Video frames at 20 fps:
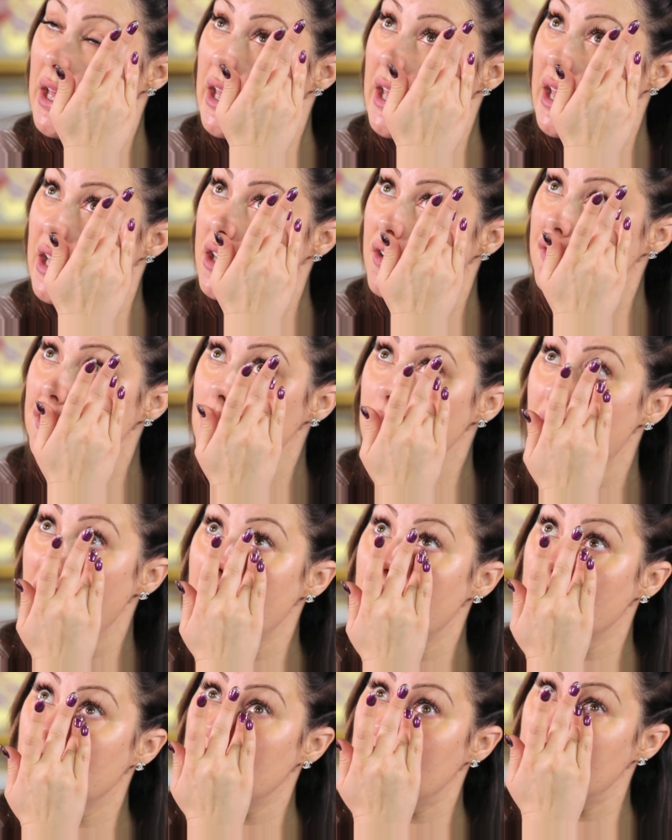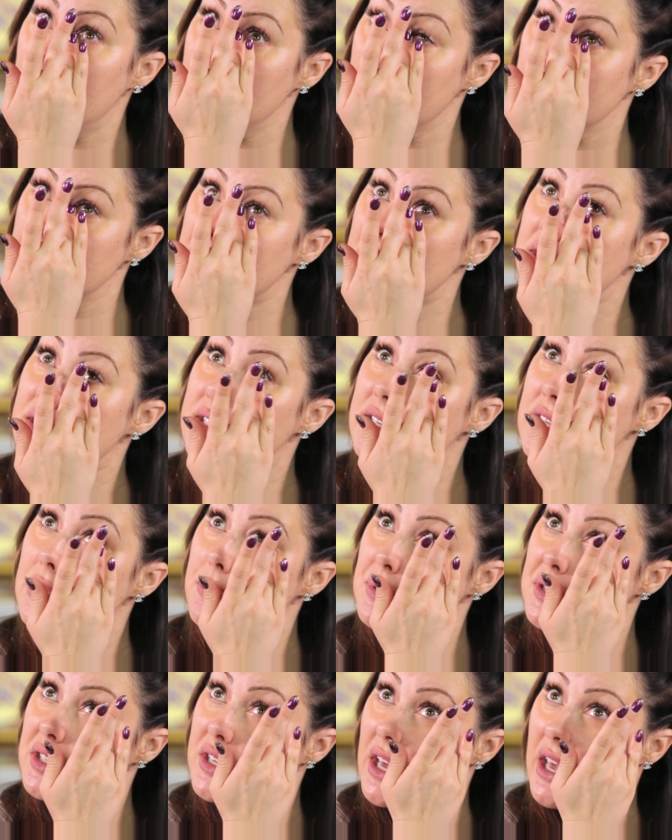And if you have medium to
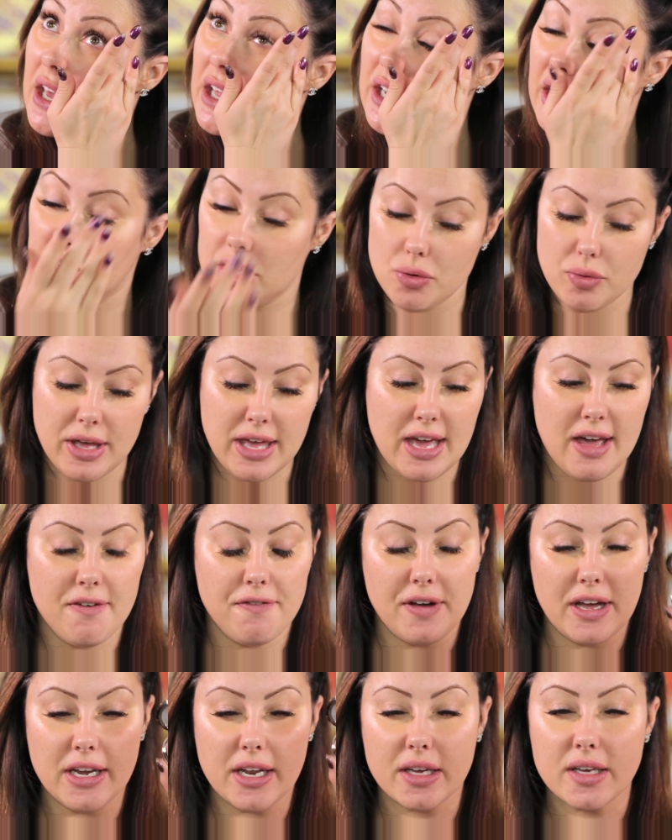deep skin and you can't find a